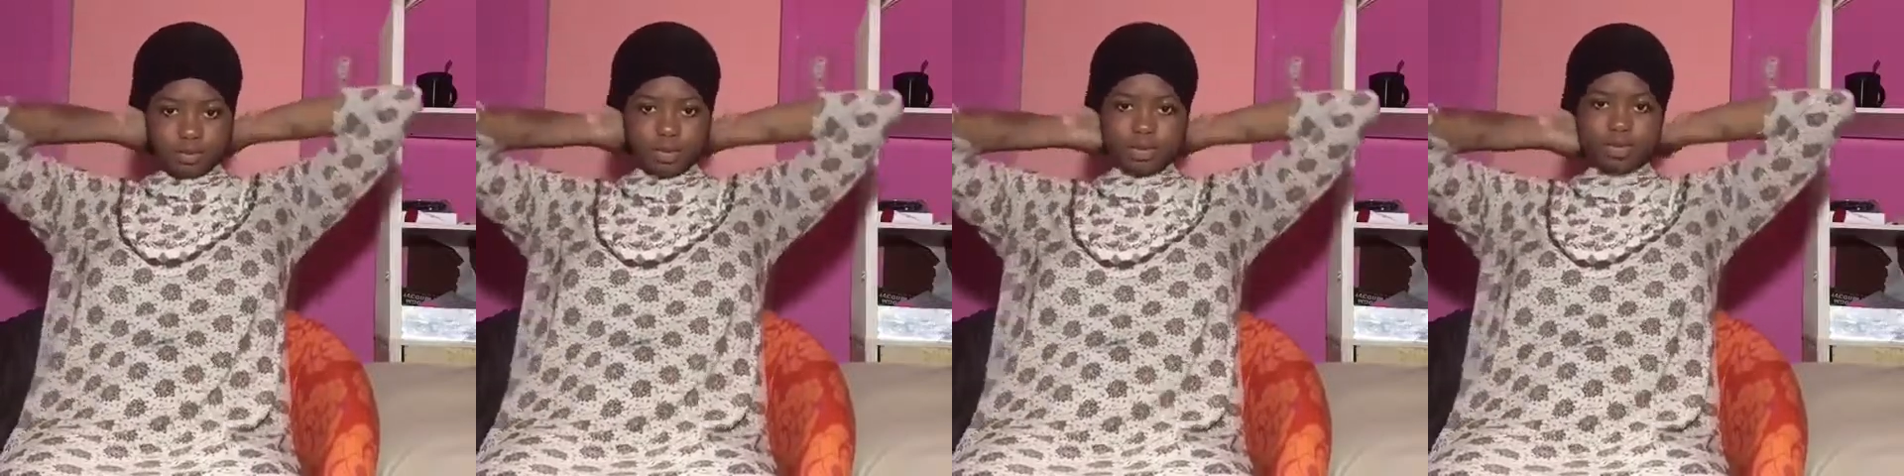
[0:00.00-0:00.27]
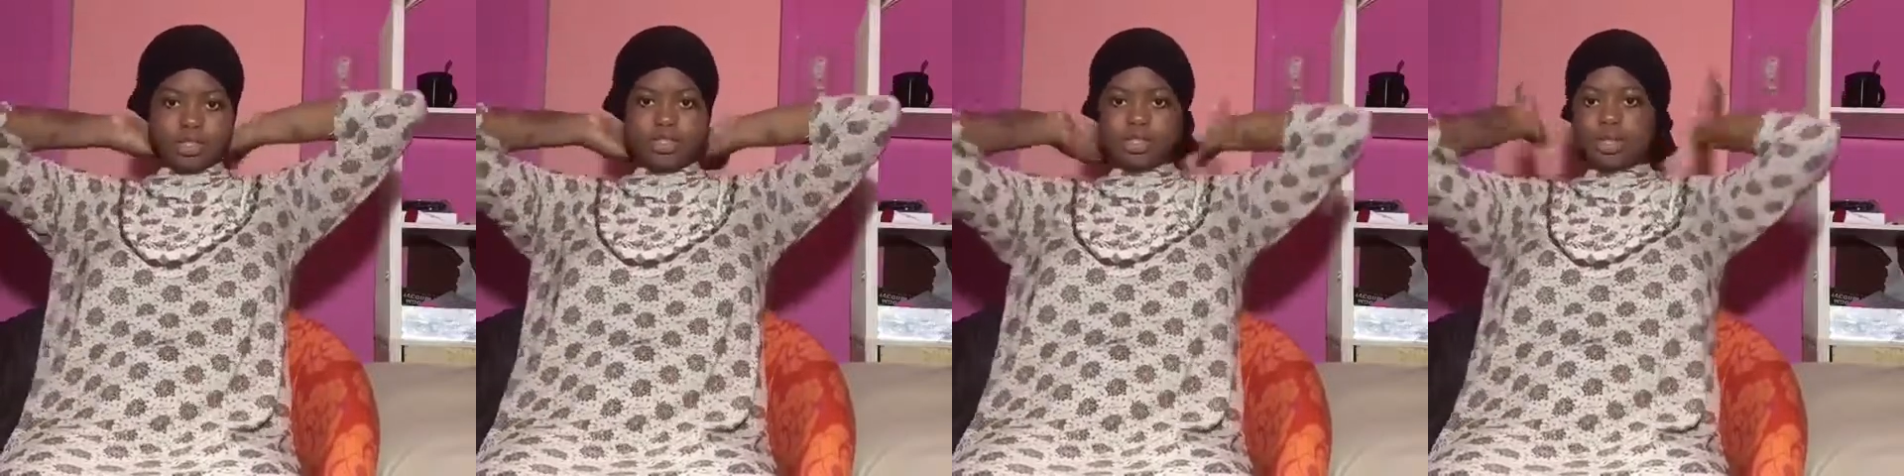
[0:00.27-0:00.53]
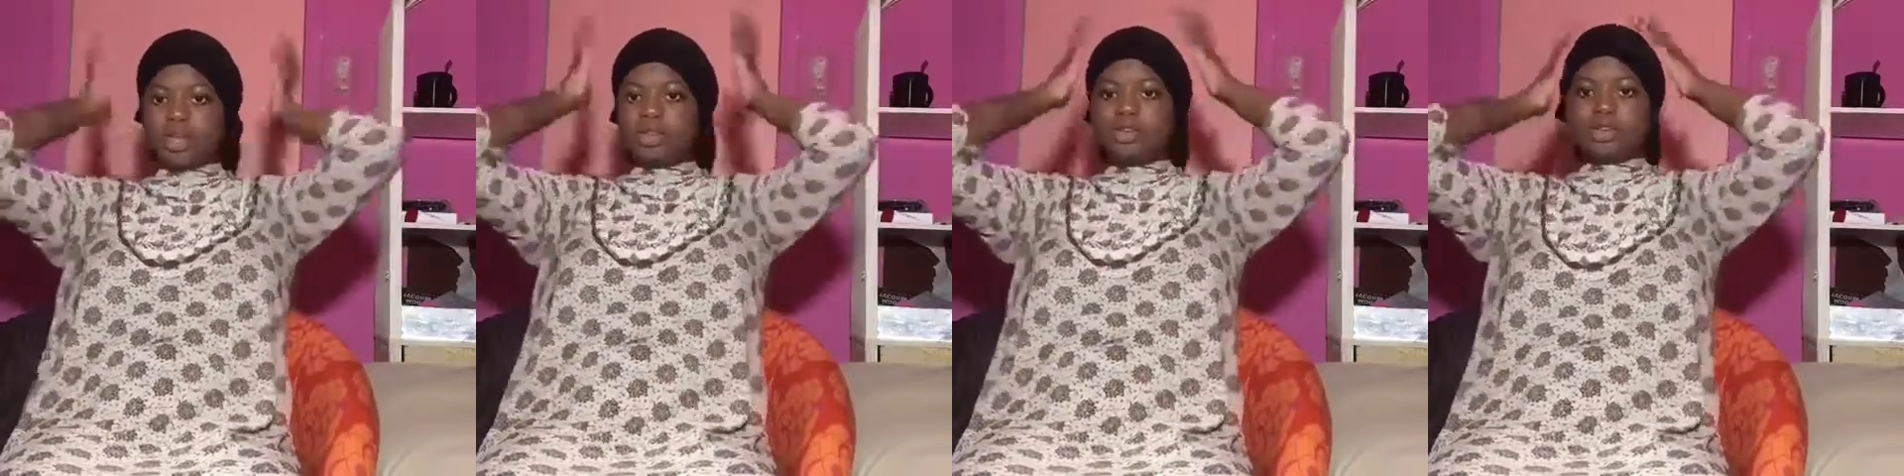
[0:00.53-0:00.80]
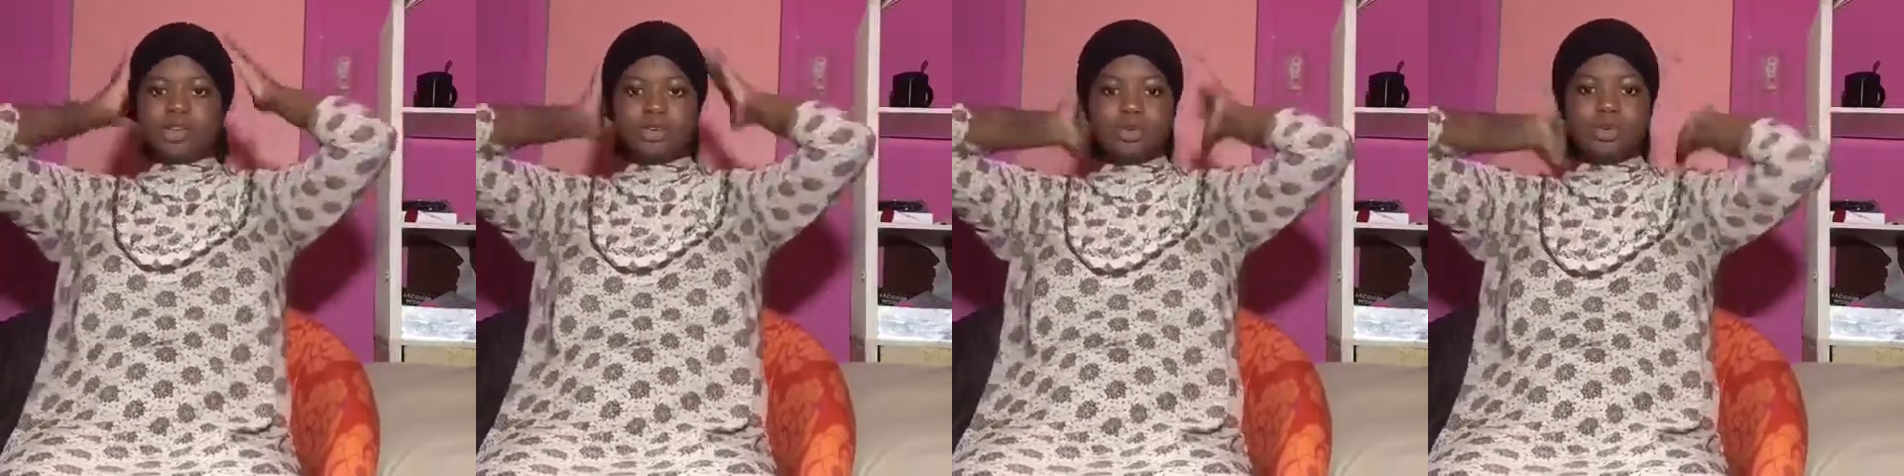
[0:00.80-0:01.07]
pull this,
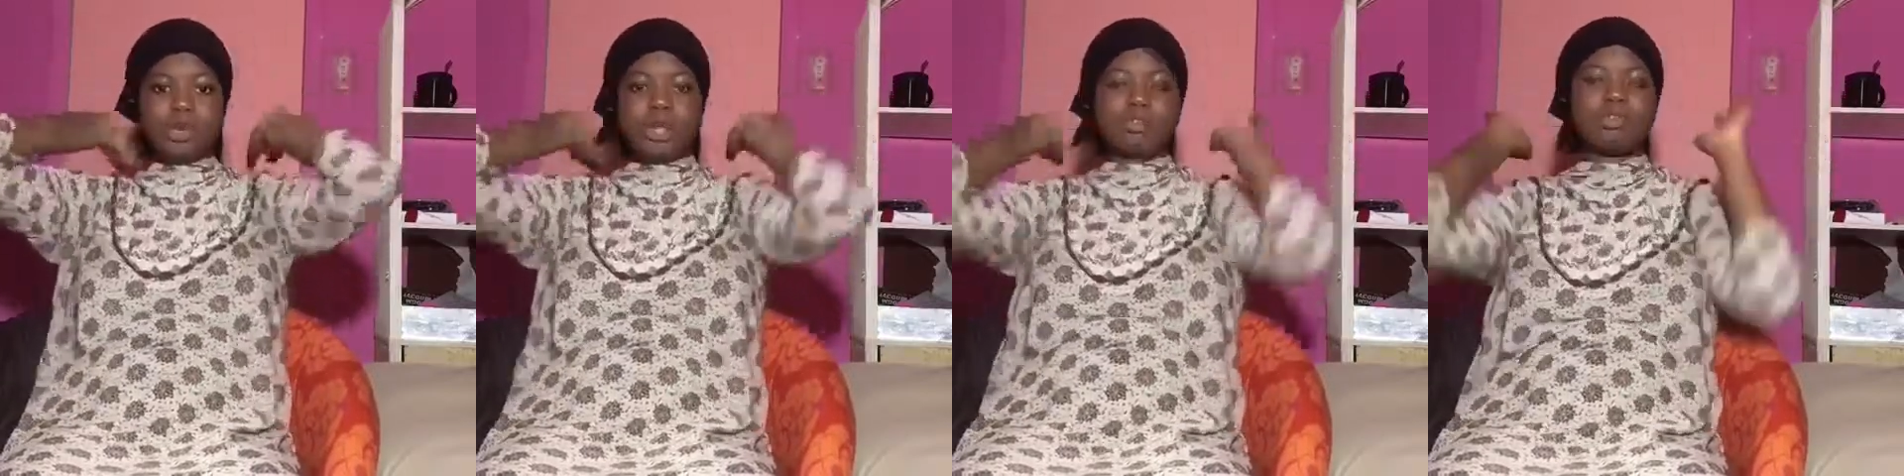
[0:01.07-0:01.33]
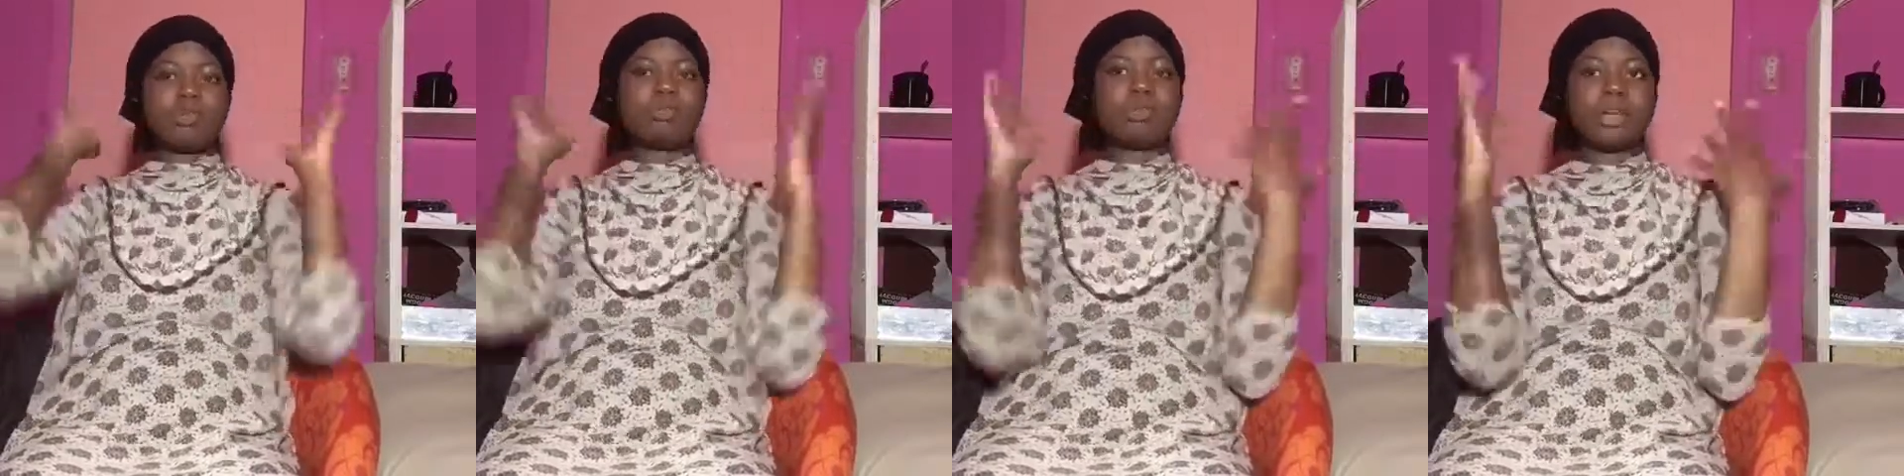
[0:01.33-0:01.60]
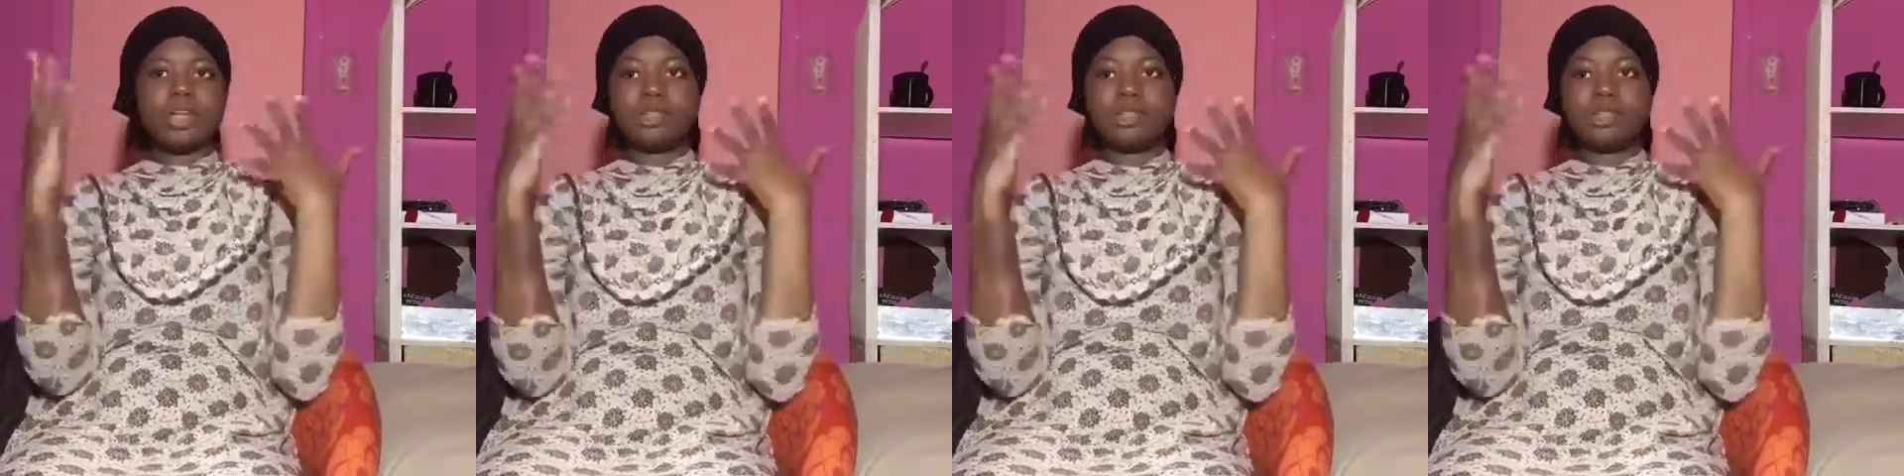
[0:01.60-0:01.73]
you can do whatever you want.